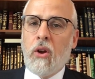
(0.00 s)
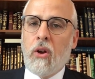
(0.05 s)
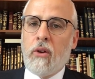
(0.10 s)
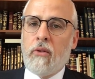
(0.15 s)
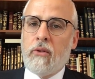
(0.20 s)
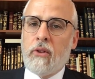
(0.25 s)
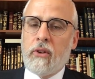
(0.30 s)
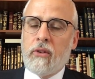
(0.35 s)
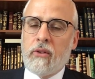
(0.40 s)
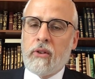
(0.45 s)

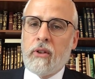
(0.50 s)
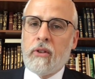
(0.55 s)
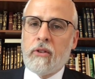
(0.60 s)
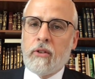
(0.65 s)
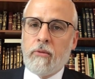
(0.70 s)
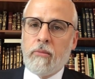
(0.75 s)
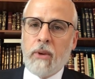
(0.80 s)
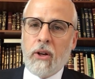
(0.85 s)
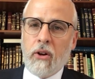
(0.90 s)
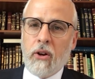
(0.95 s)
of the sins
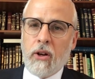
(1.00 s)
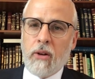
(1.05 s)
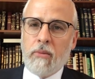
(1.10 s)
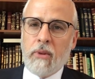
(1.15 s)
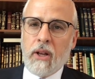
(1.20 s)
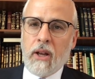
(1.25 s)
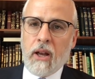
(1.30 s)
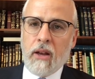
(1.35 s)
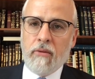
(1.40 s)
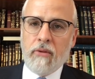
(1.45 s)
of bein adam
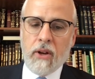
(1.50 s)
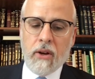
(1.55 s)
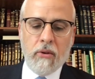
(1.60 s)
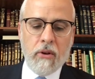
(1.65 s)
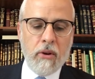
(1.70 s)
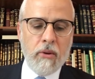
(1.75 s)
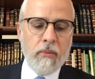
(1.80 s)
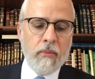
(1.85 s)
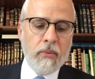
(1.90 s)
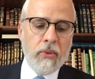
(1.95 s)

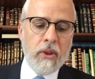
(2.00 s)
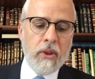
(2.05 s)
l'chavero.